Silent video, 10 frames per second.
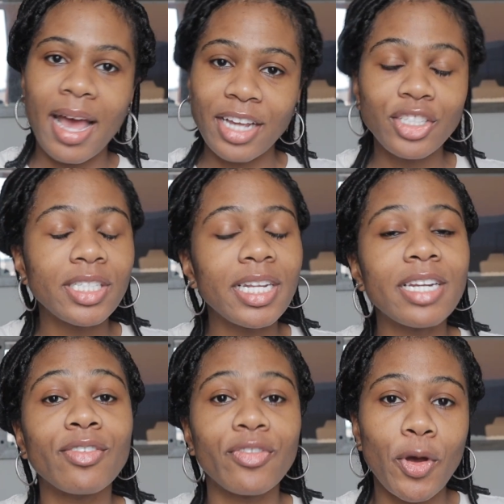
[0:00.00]
I just
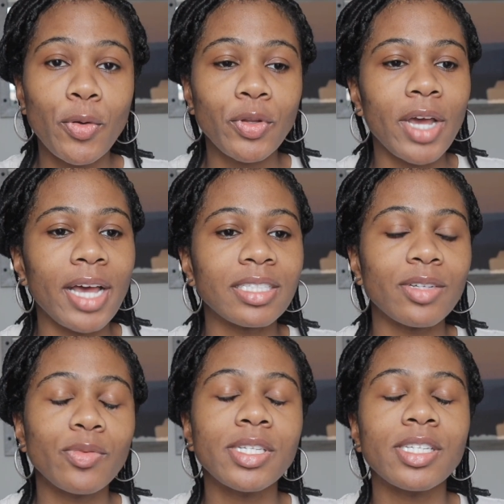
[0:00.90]
needed a phone, you guys.
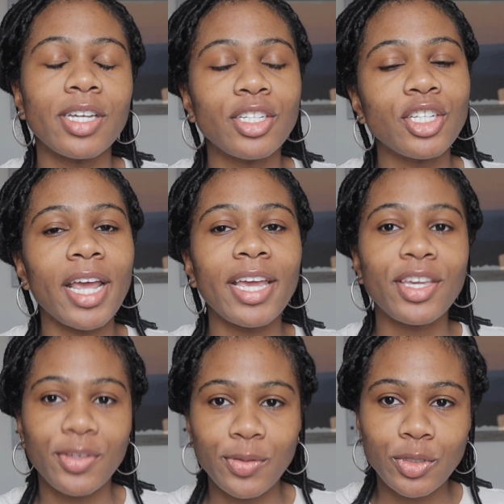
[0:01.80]
It was such a
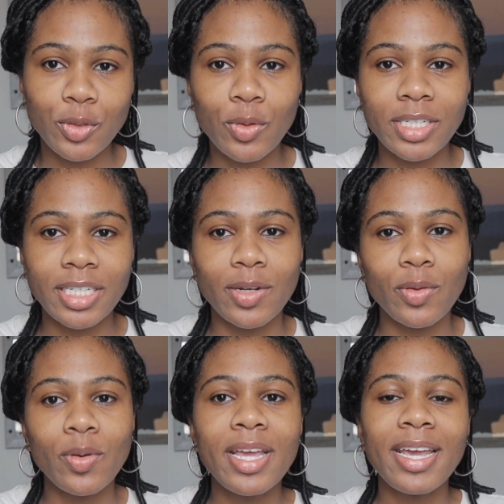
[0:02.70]
huge
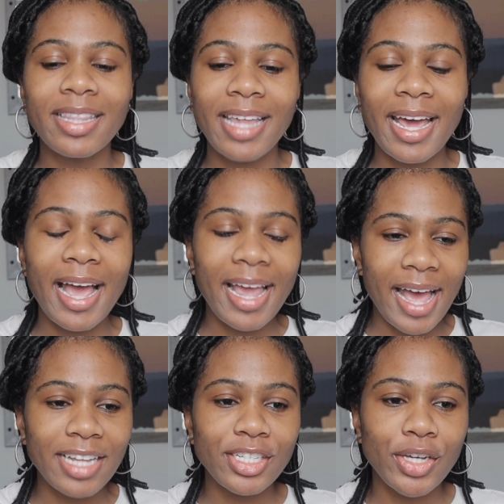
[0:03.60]
ordeal that I
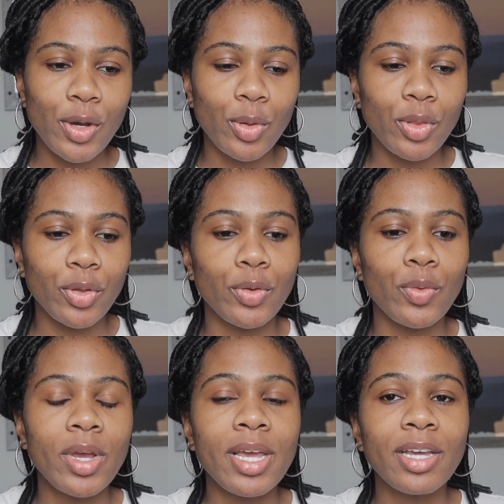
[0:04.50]
had to go
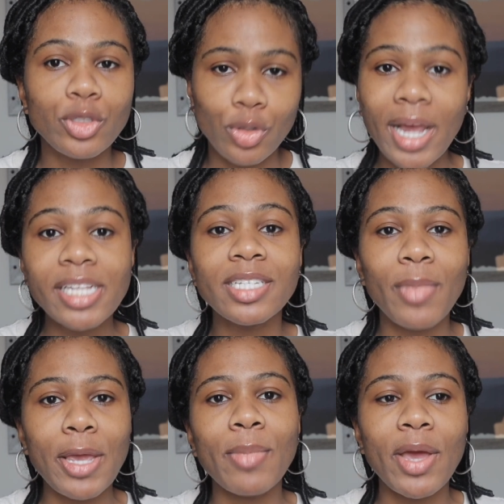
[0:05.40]
through trying to
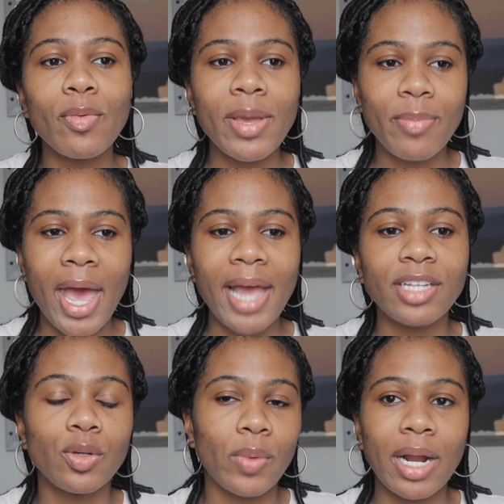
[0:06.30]
make my way back
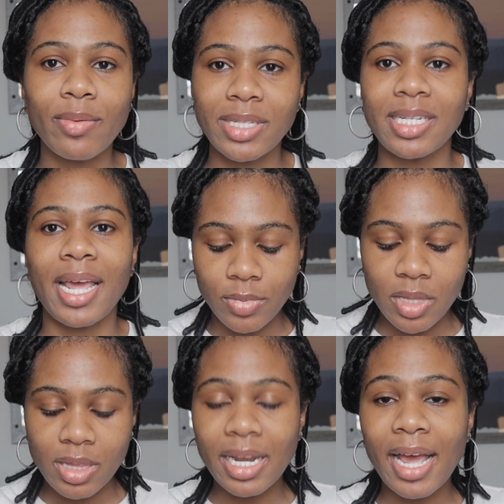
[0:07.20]
to where I was staying.
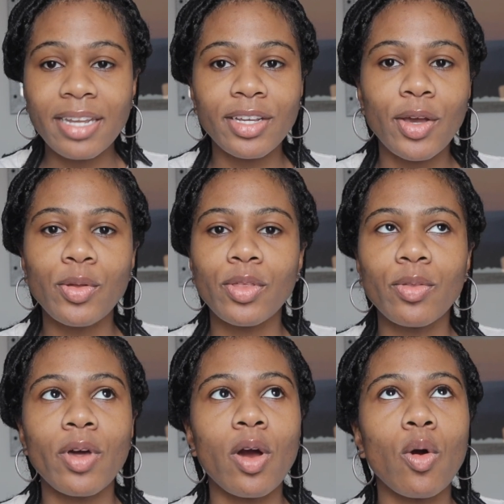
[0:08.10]
Then I had to go through
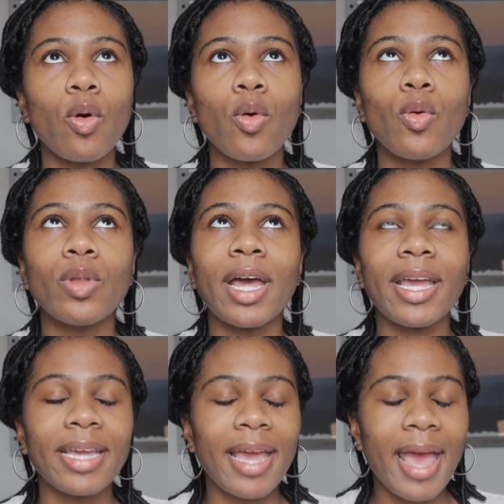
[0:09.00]
the whole
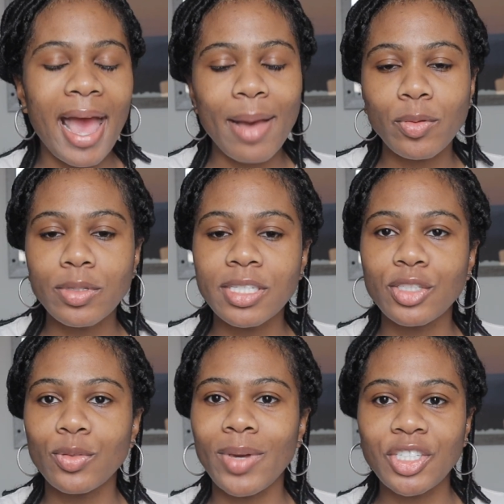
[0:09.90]
like Apple
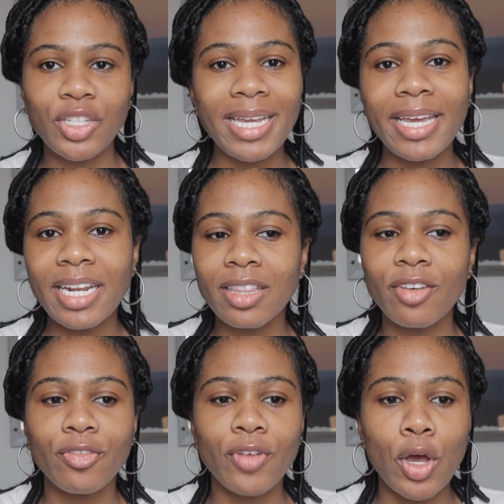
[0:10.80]
situation, getting the
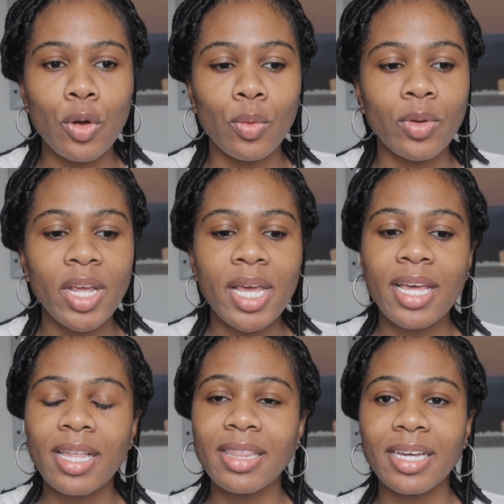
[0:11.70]
phone,
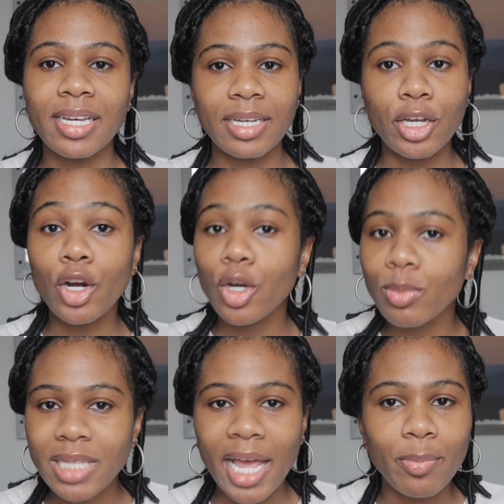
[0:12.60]
the
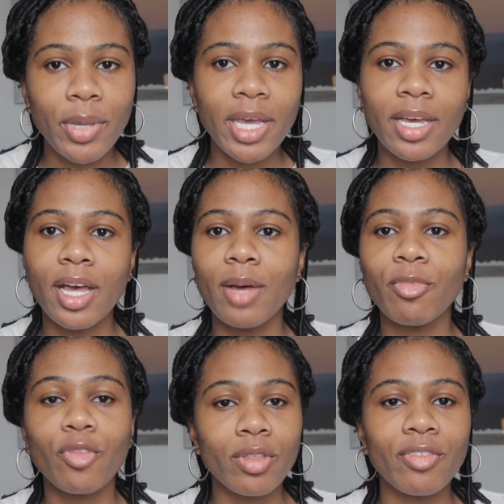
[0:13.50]
curbside pickup
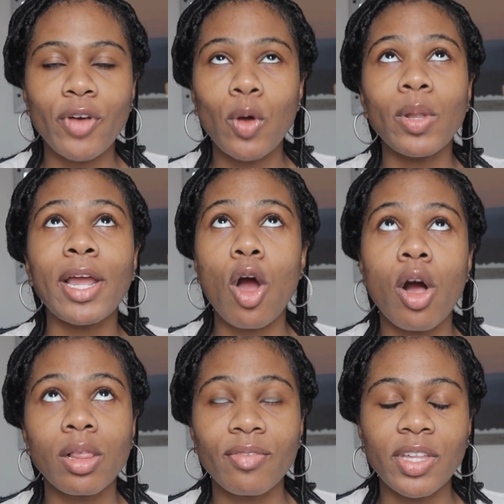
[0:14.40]
for the phone, like
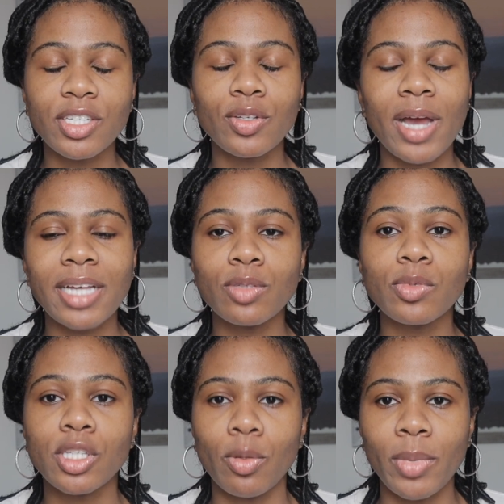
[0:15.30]
all of this, you guys. It
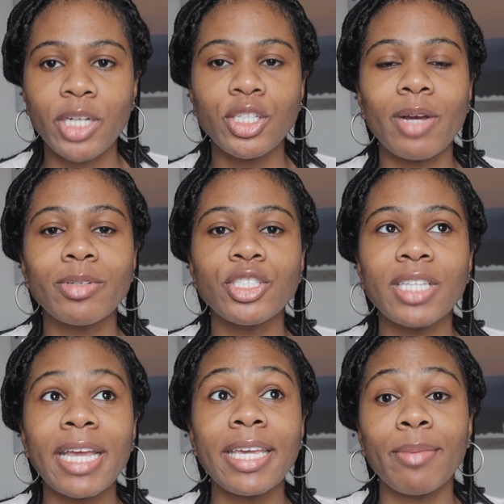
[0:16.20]
was so much. I was just
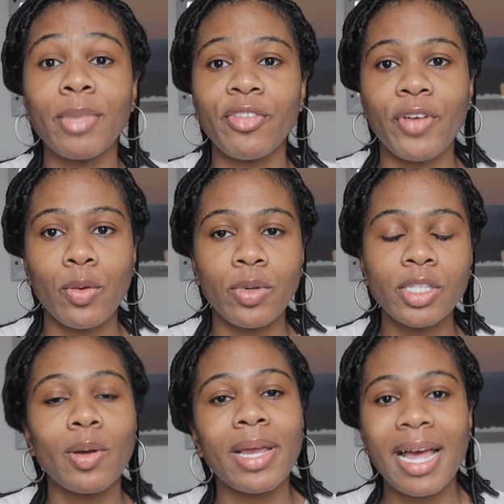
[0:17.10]
like, get me a phone.
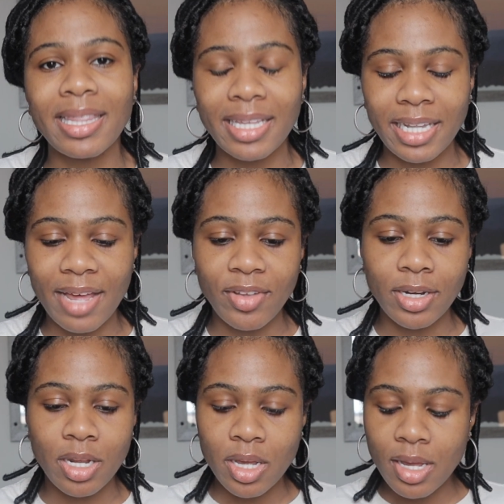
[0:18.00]
So I got the 11.
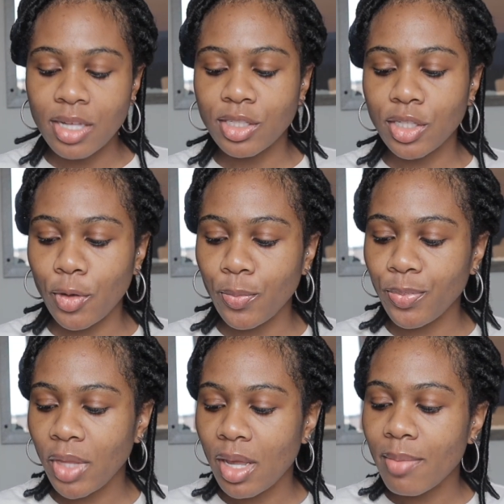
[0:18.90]
So
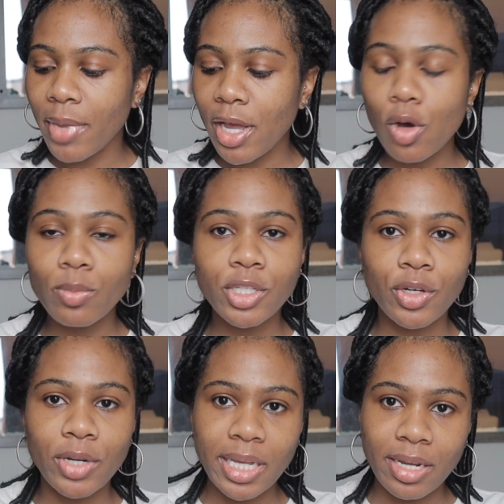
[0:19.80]
my home
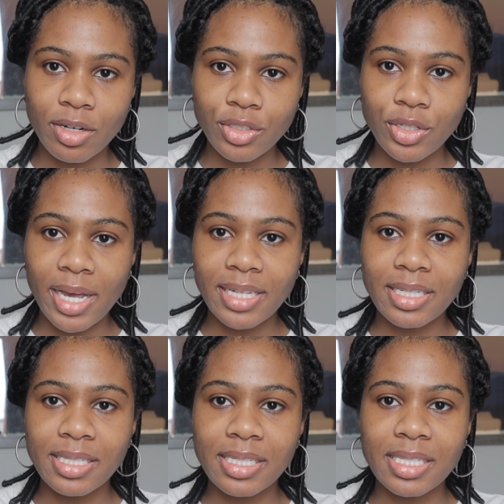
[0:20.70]
screen here, as you guys
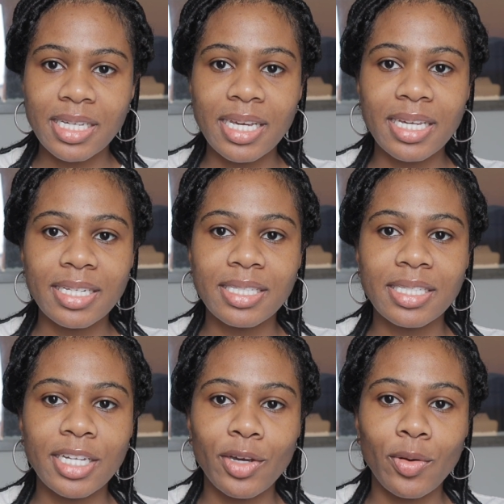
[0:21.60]
can see, it is
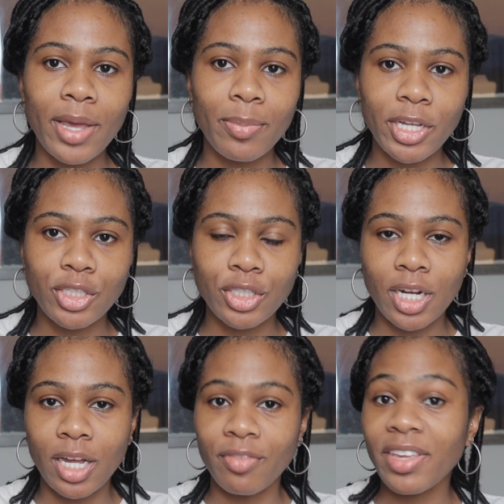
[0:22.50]
still a picture
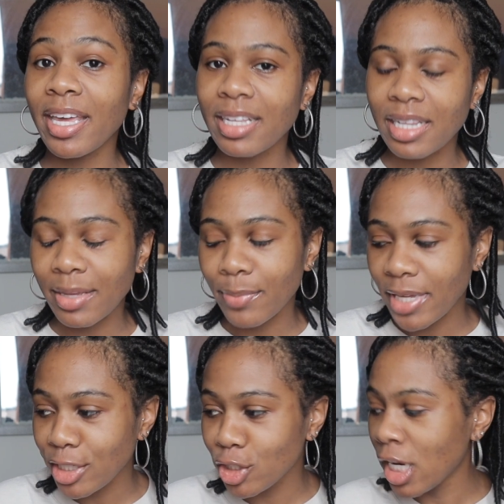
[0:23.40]
of King Kling
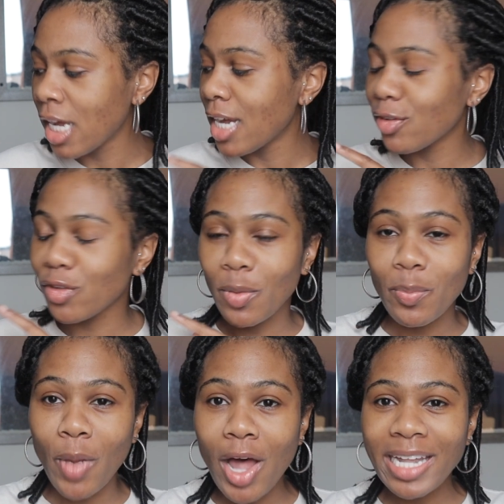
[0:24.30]
Beach from
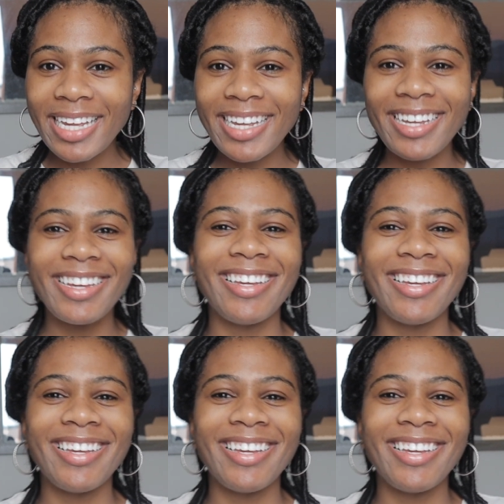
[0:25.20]
Bali.